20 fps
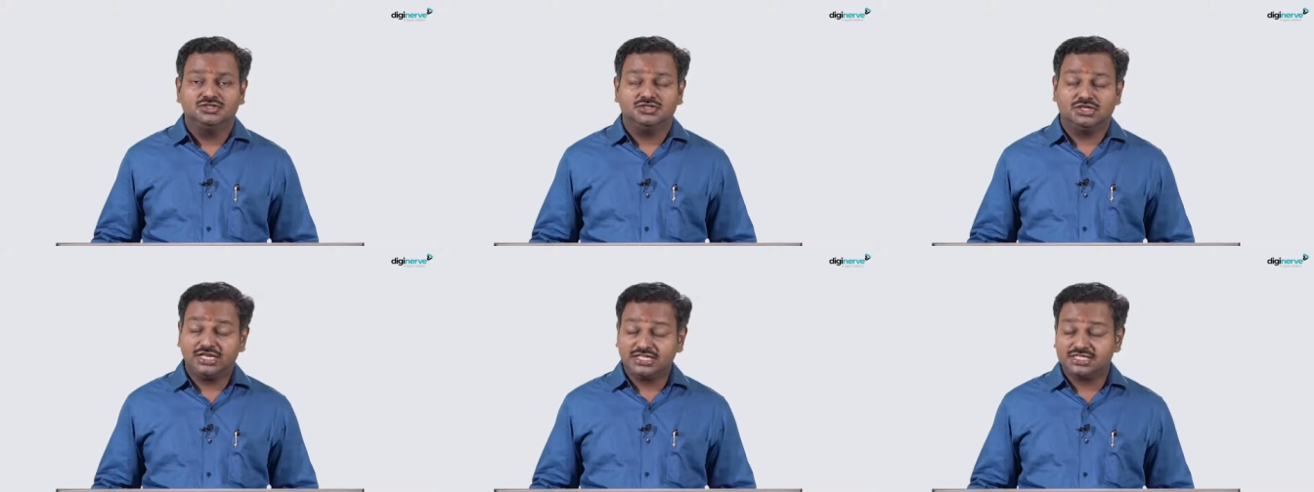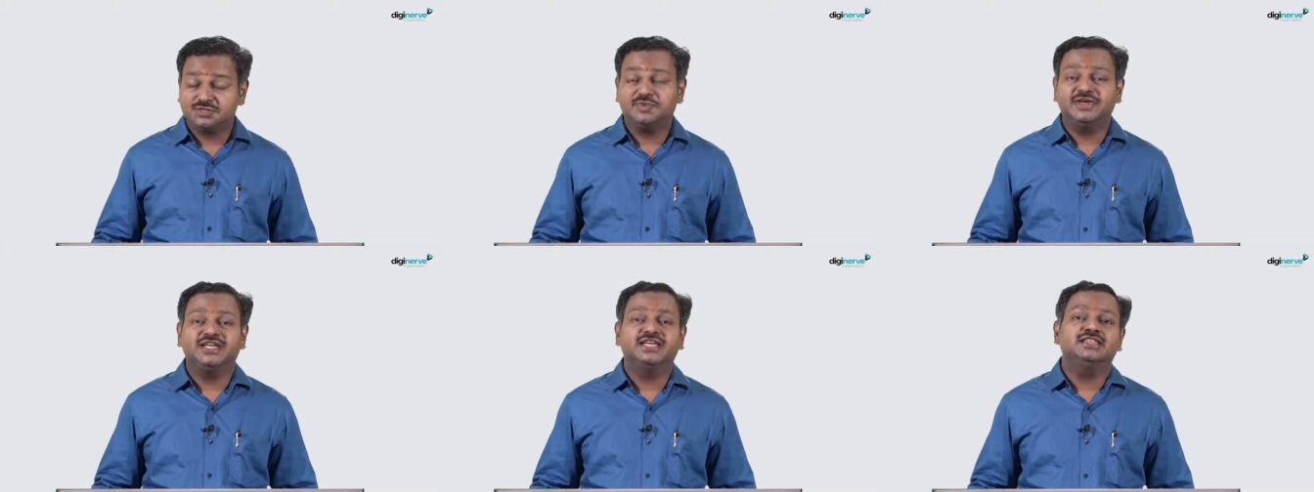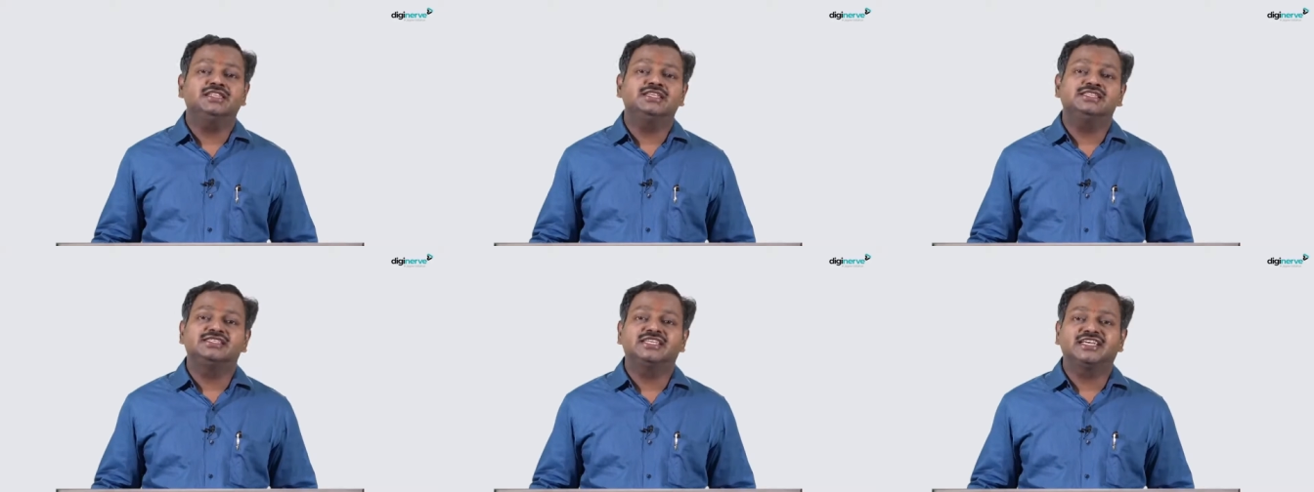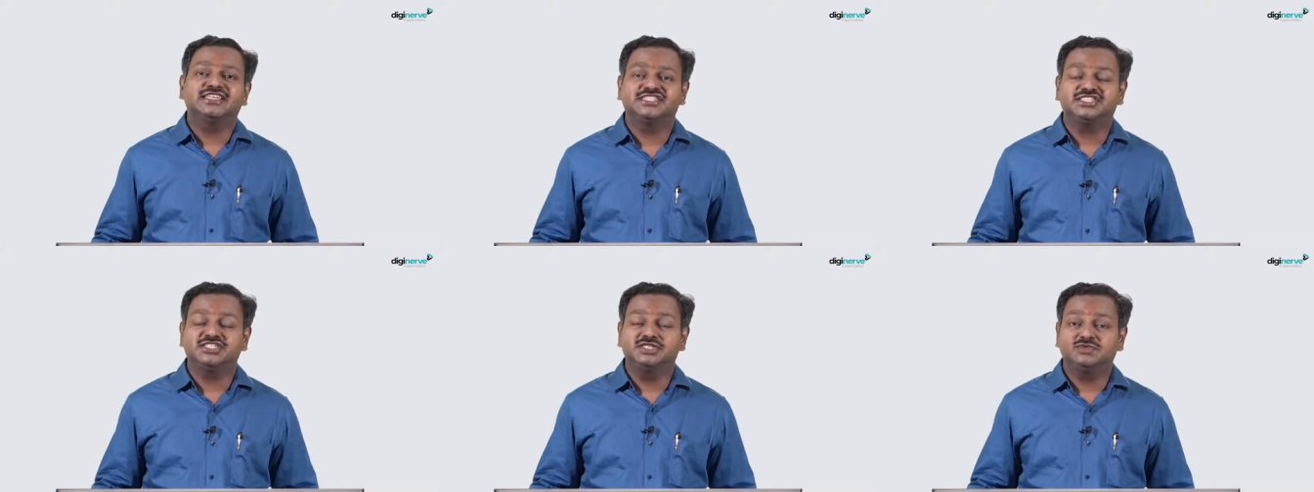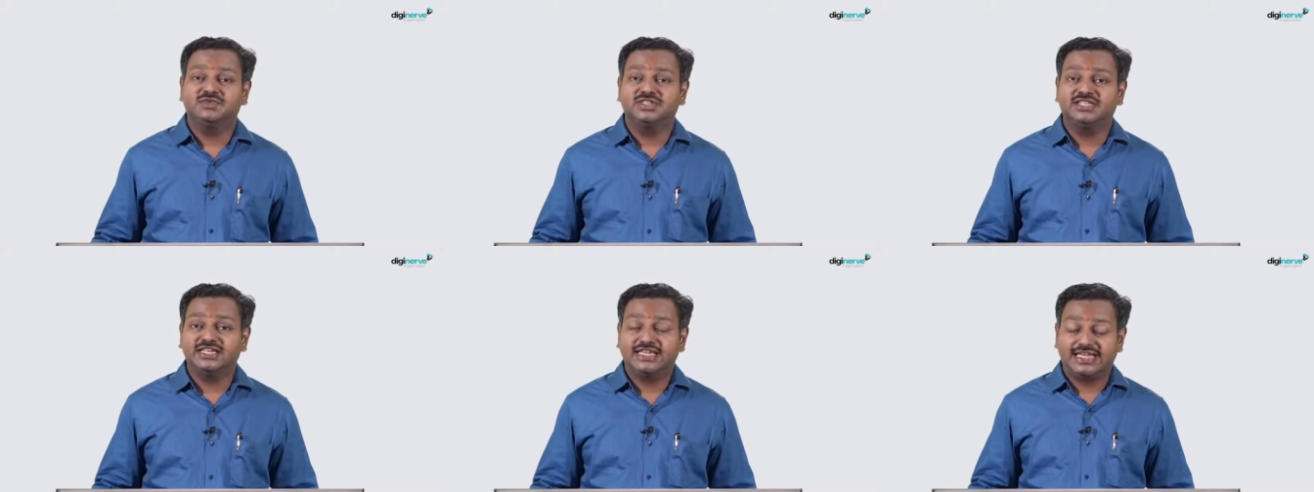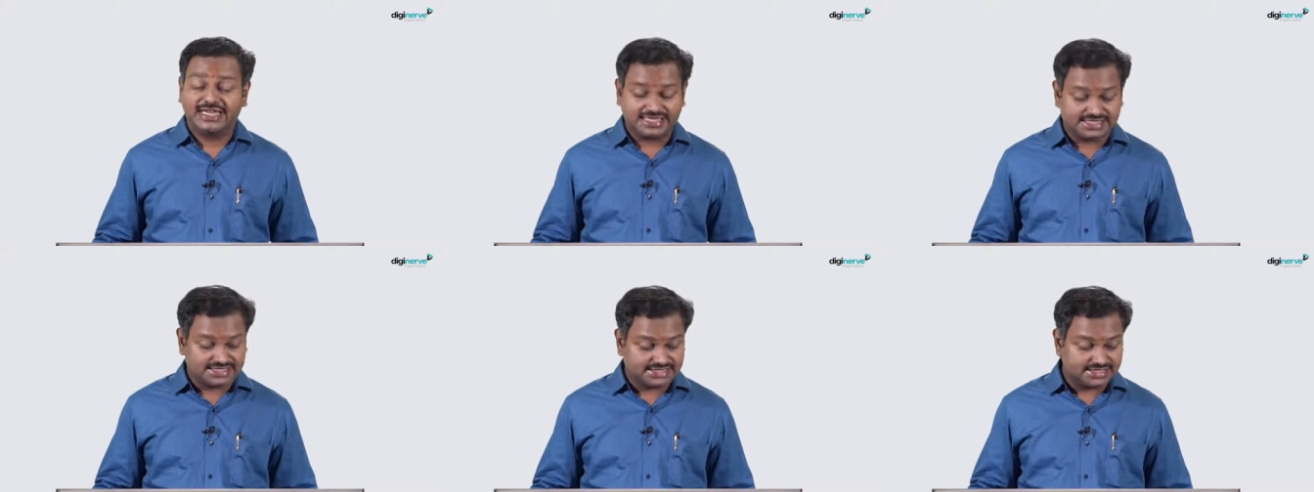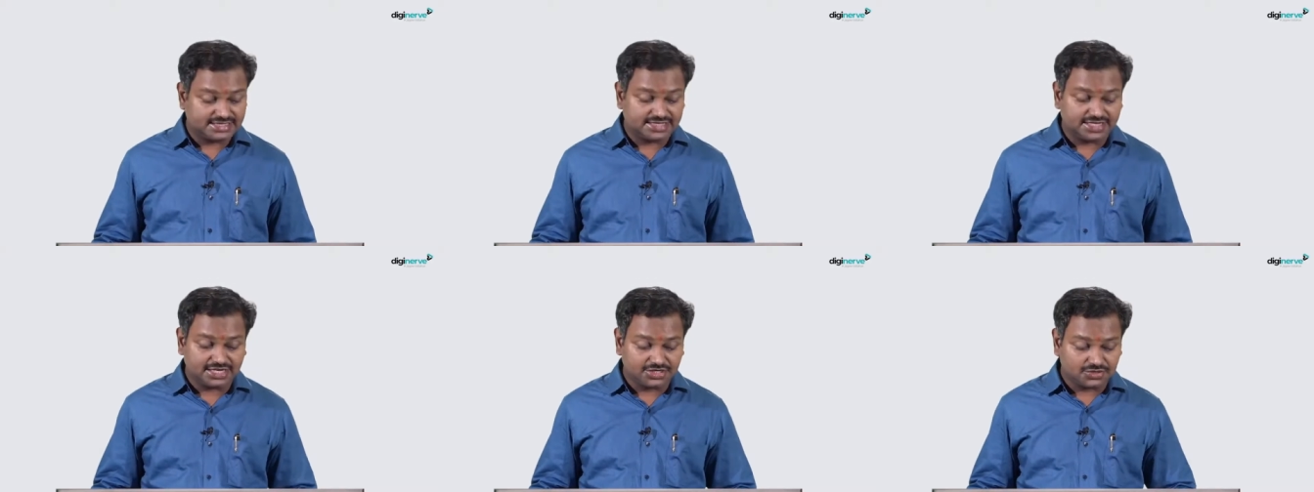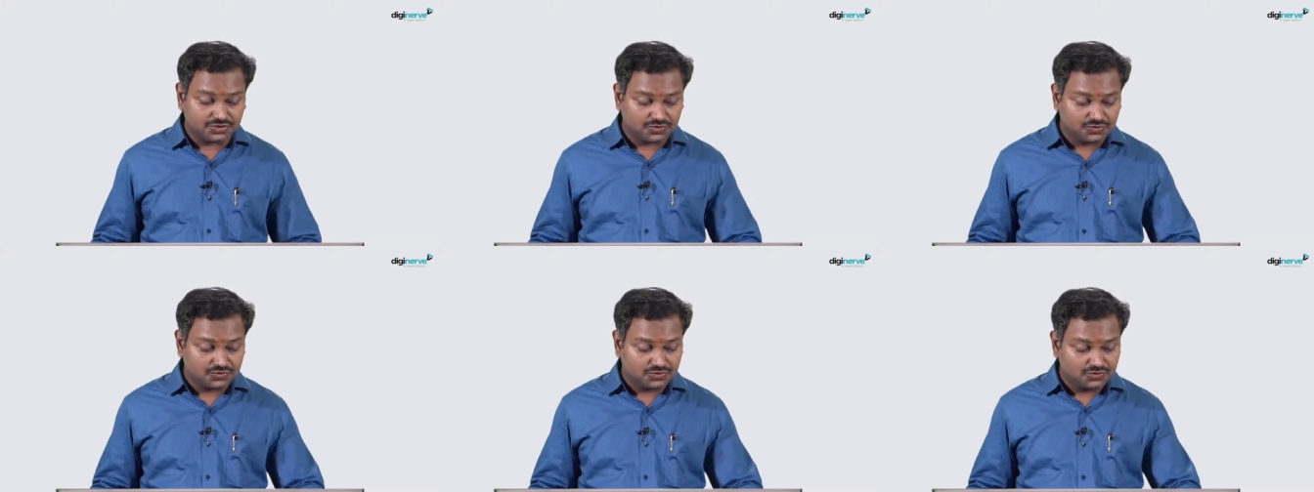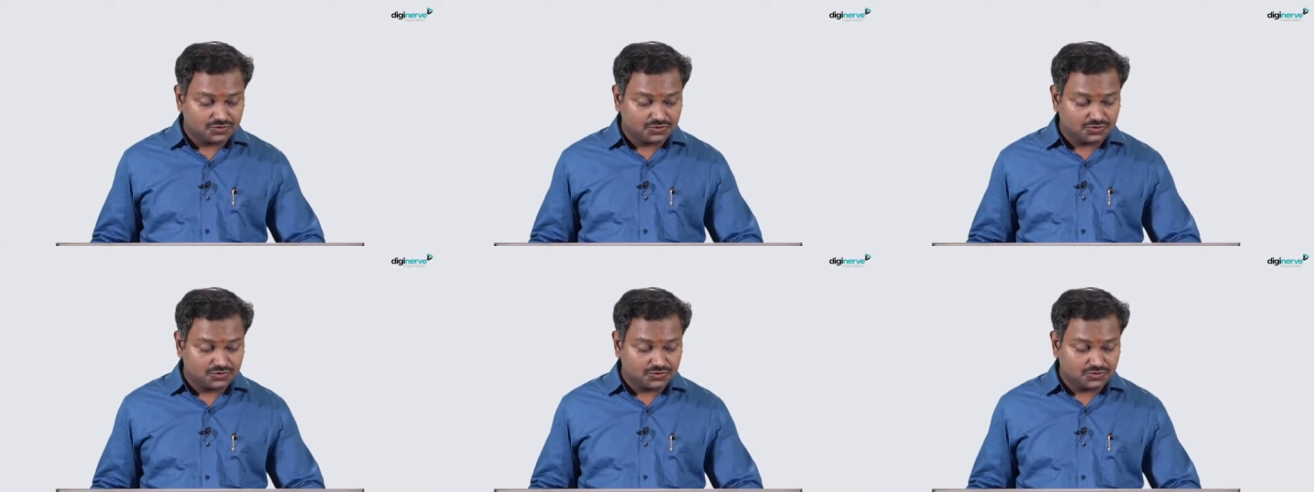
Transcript: So let's begin this session with a case scenario.